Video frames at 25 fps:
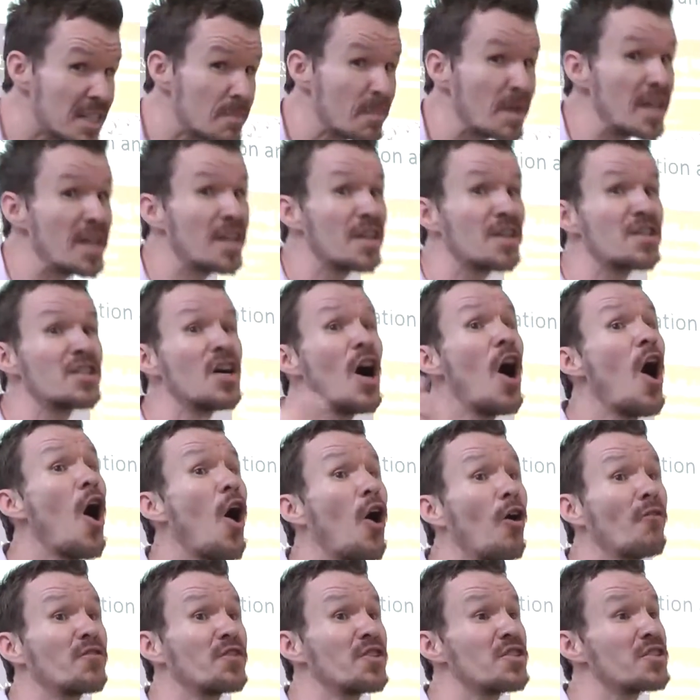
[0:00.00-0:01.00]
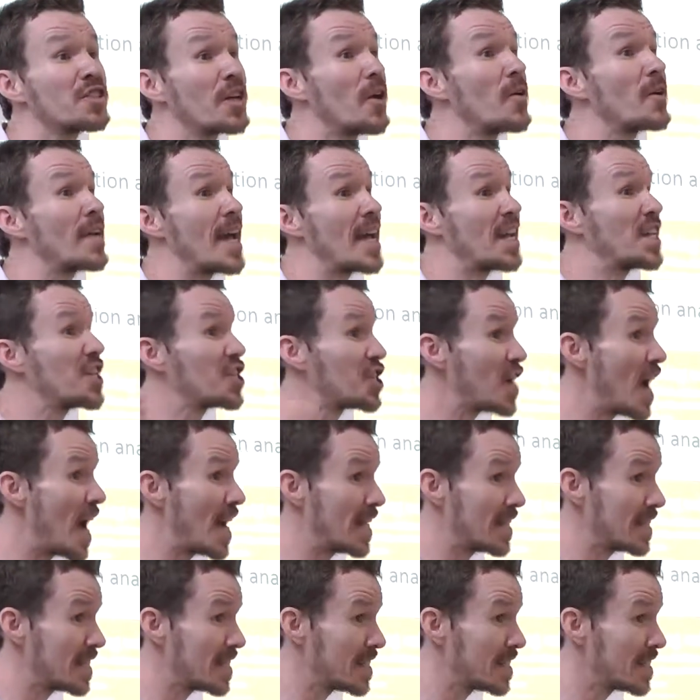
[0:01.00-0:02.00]
speakers often don't get a
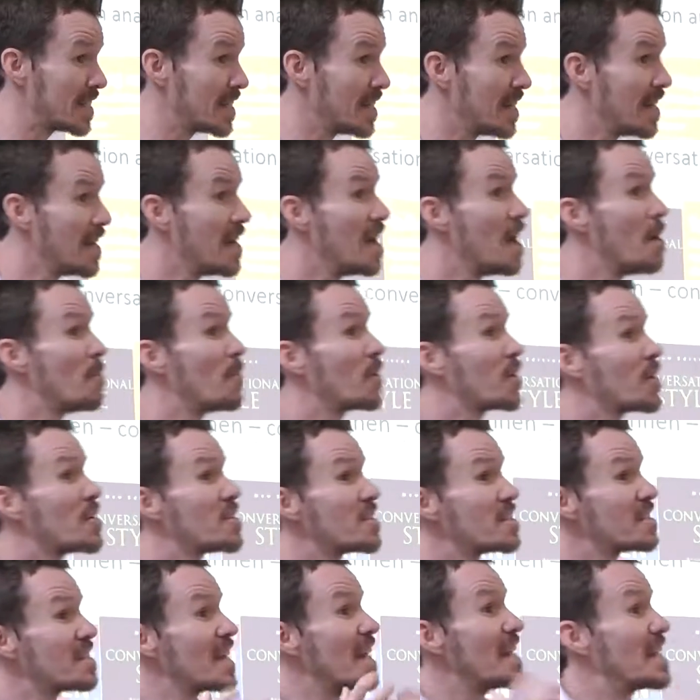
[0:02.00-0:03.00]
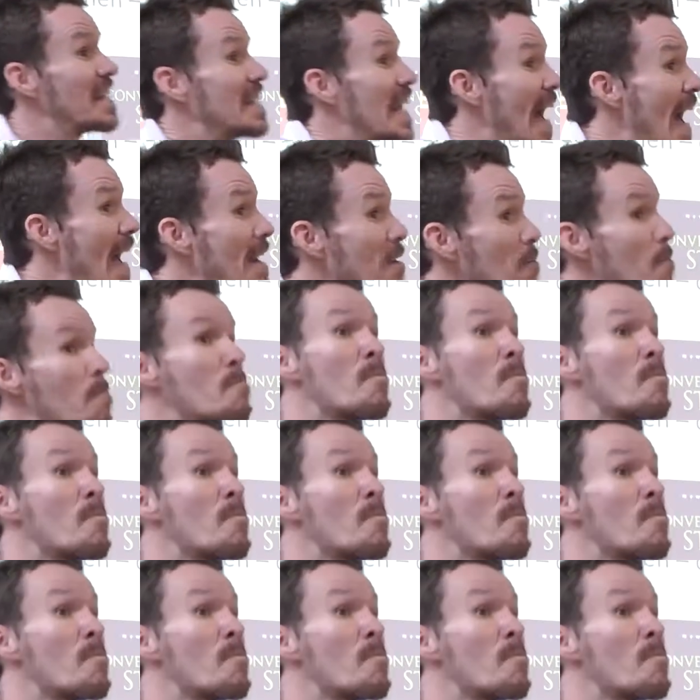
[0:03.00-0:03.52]
chance, because they can't